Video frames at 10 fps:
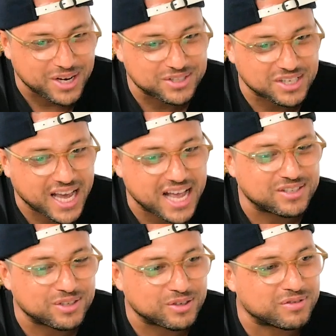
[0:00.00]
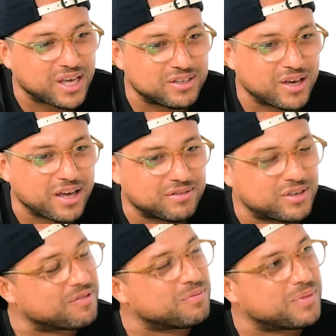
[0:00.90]
what I was gonna ask you, if you
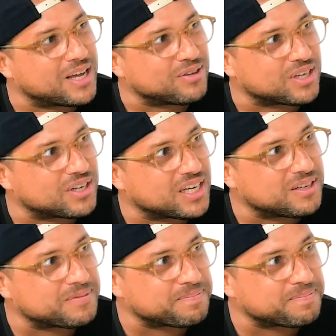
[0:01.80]
haven't been out there yet?